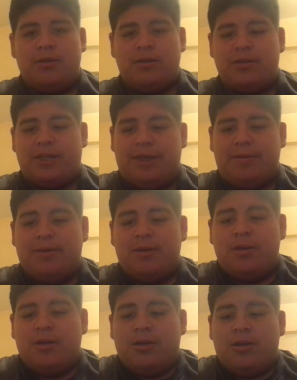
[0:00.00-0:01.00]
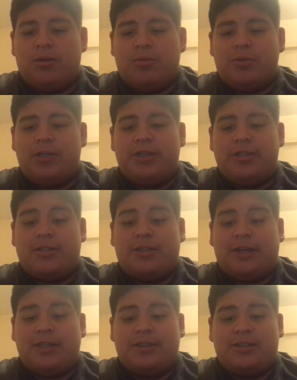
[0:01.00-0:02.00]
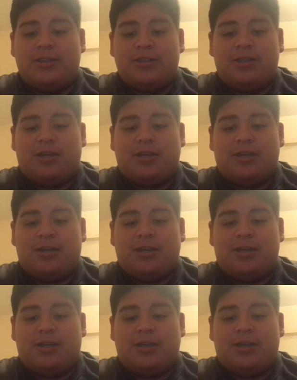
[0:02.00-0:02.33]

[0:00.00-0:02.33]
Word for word: Okay. What are your thoughts